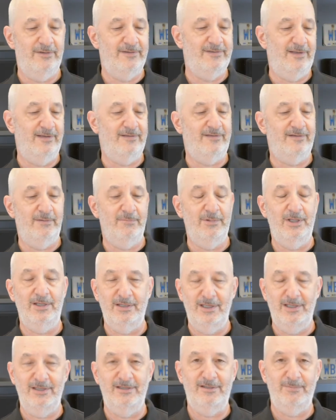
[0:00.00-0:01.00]
system that
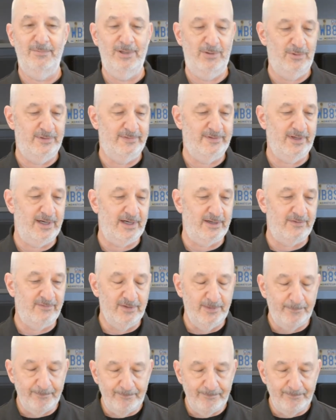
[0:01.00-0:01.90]
needs to be resolved.